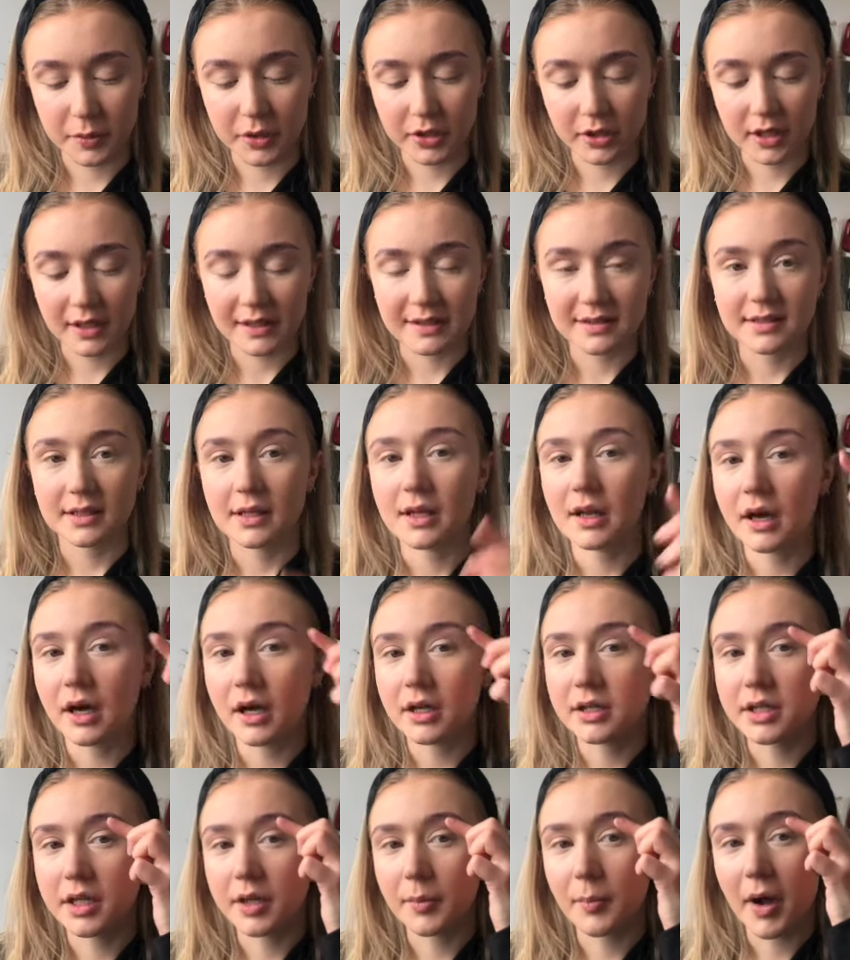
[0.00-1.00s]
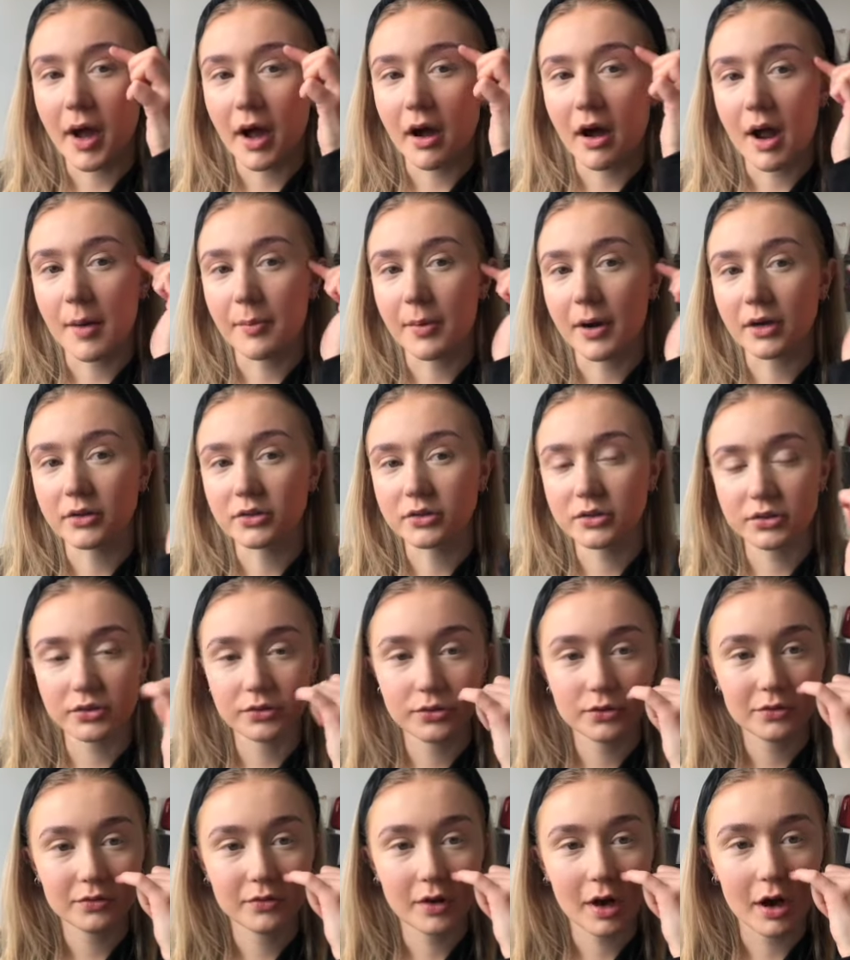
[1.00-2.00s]
put concealer under my eyebrows to
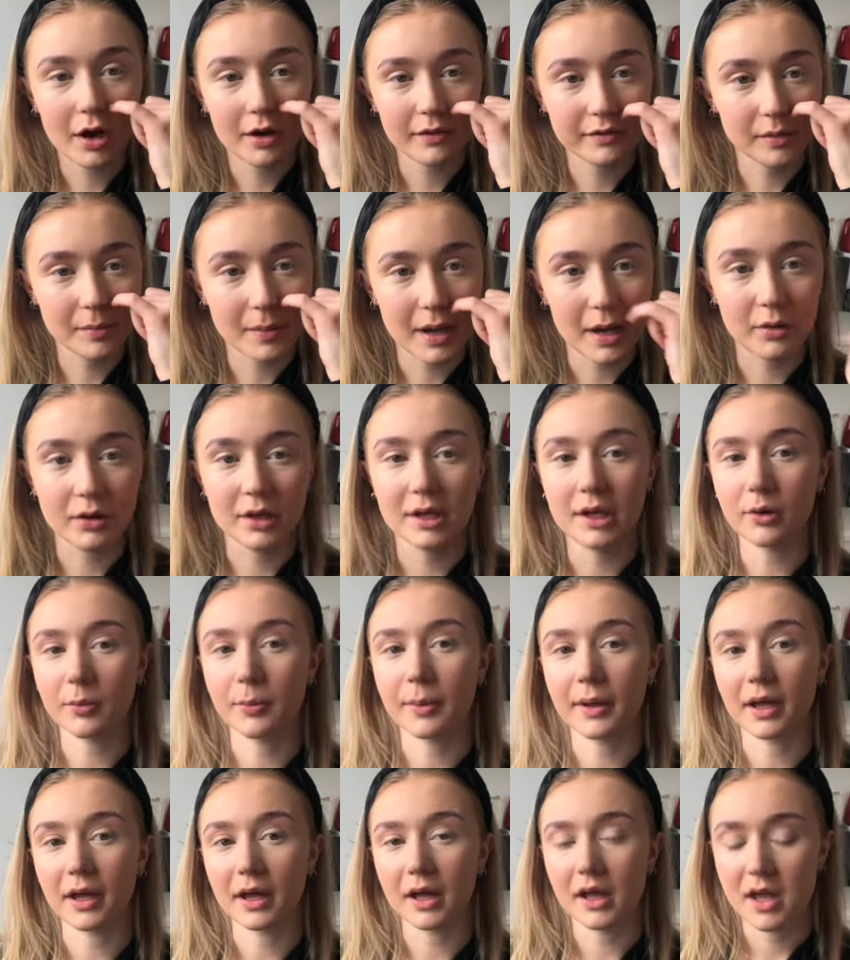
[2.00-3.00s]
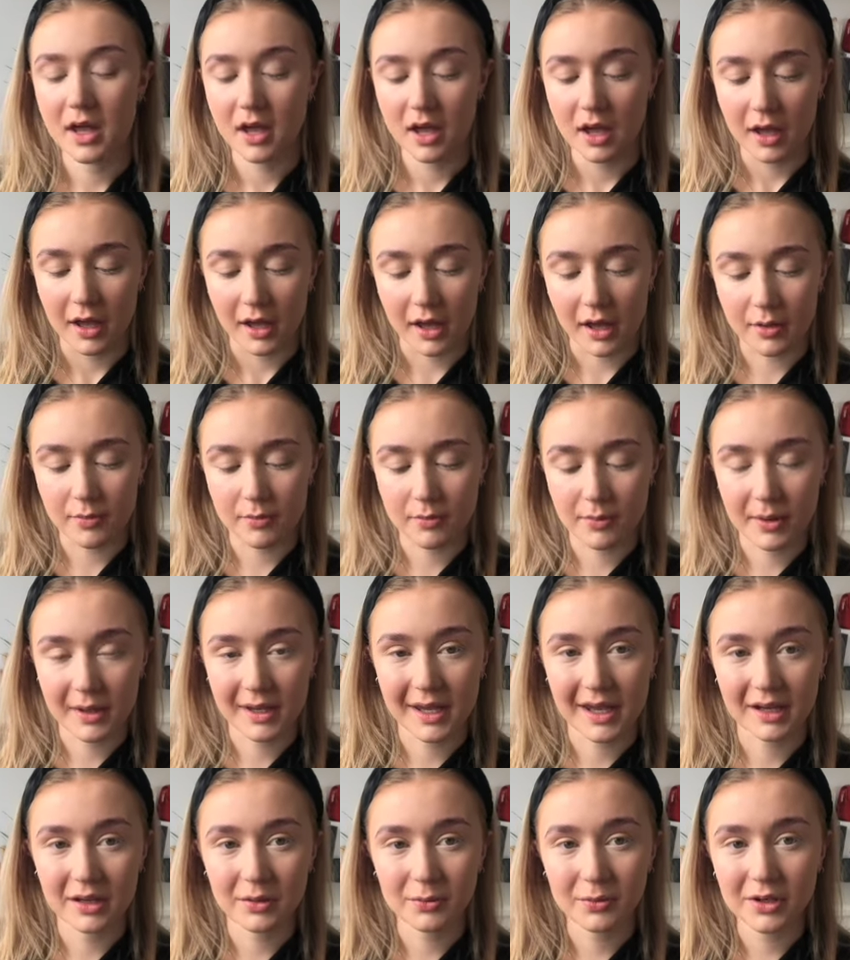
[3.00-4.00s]
sort of carve them out a little bit. Um, but
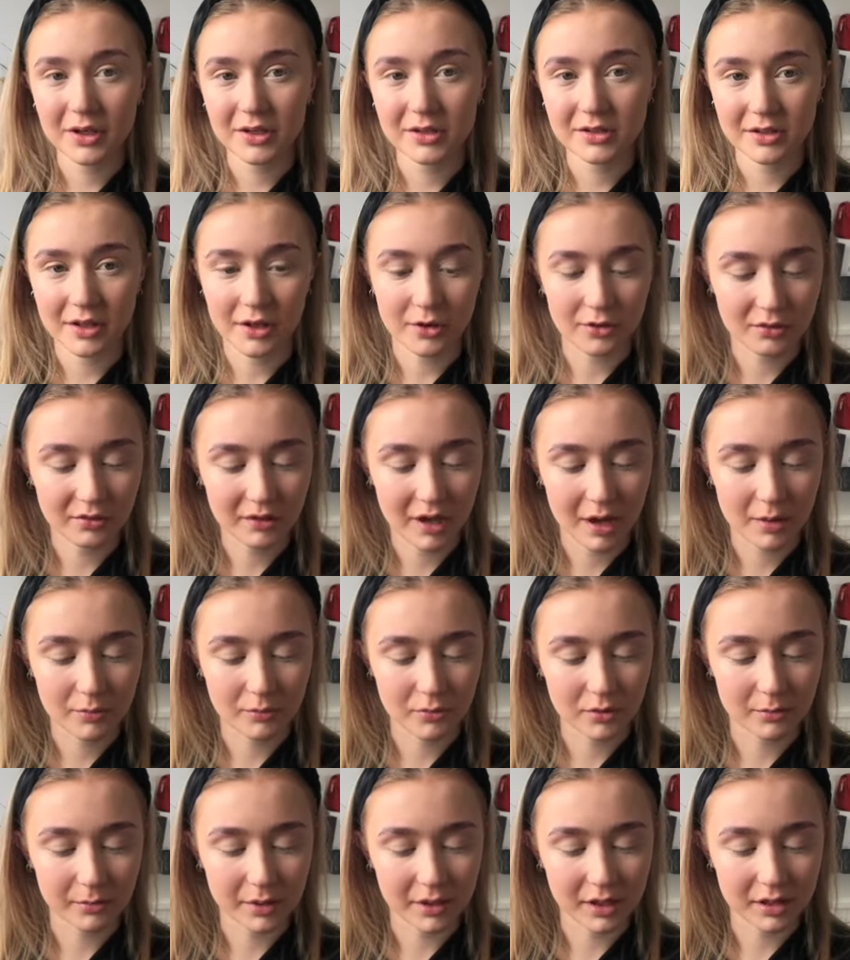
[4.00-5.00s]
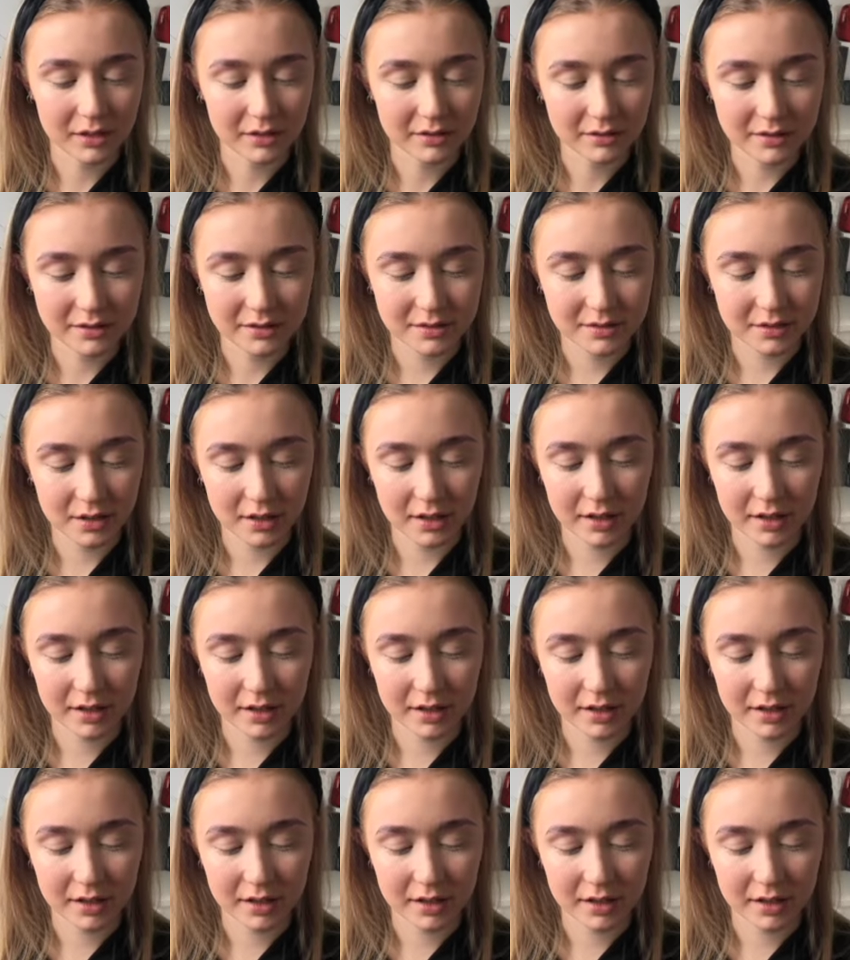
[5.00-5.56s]
again, I'm going to do that off camera because